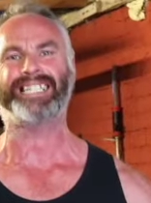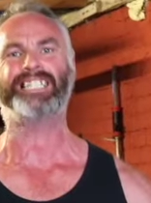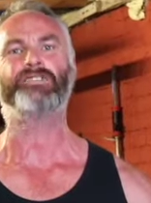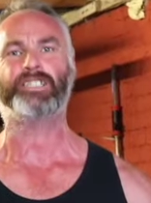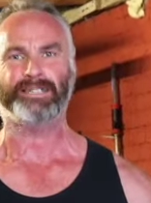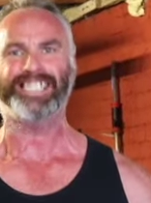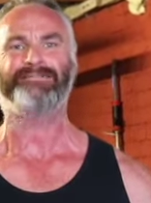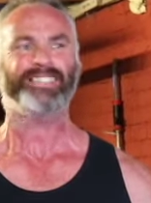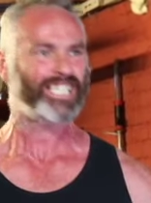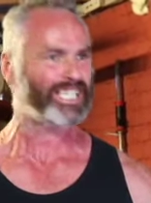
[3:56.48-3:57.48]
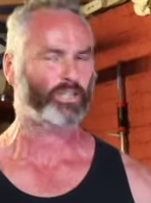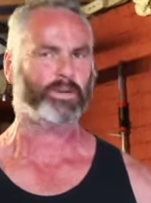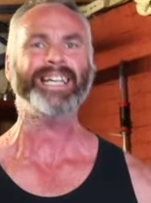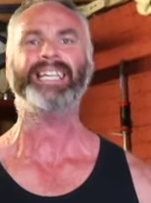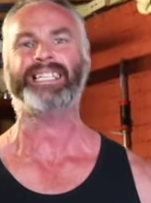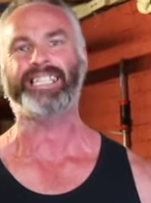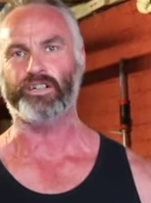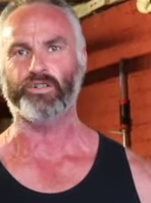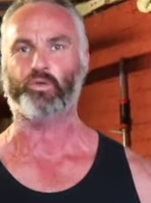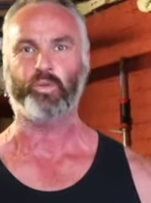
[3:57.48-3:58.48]
those squeeze
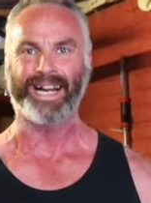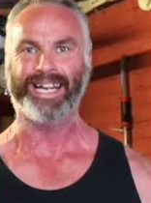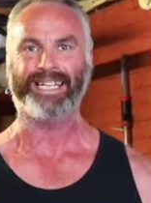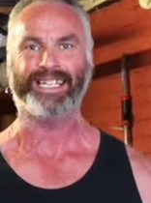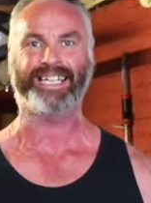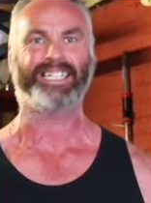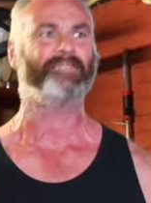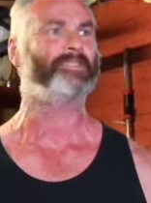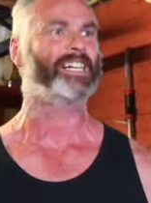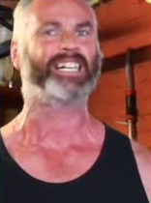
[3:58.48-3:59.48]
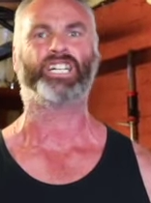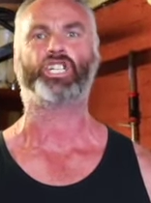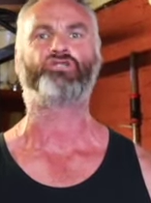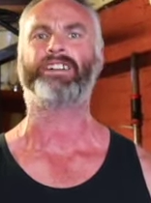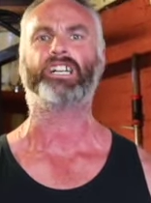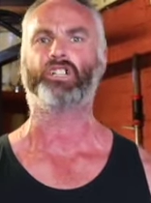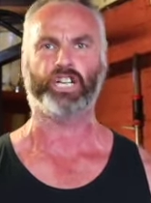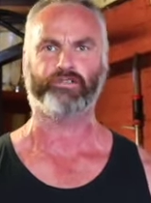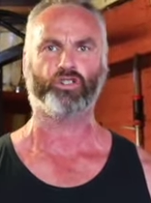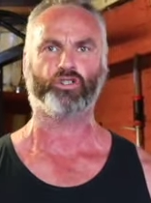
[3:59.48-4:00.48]
those weights as if you're going to strangle your